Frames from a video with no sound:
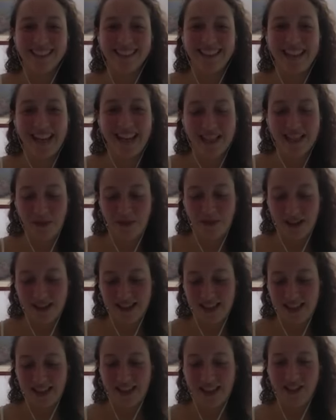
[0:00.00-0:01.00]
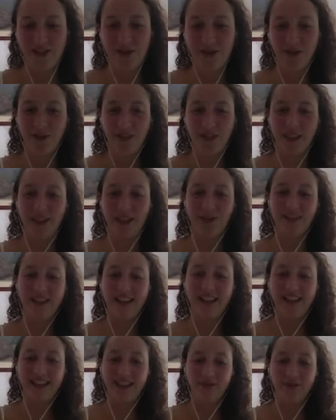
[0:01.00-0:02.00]
yes i'm excited too thank you
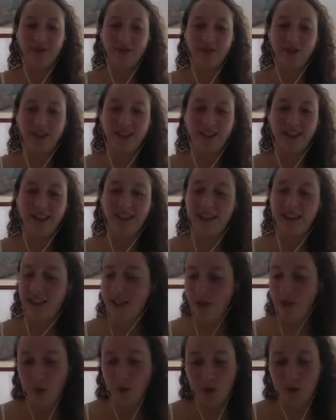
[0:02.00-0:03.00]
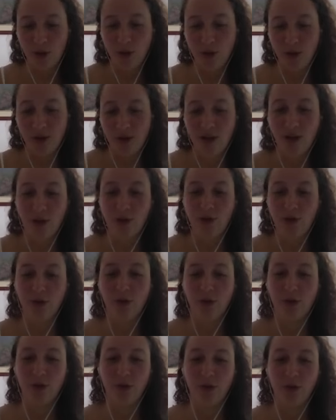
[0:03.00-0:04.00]
dalia for this opportunity also
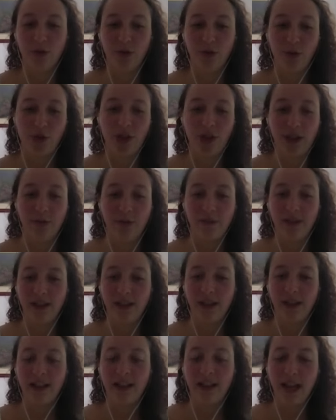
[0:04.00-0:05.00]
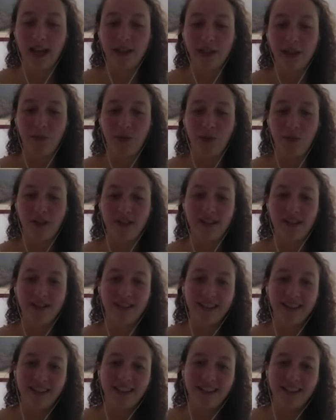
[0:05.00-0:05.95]
to share my experience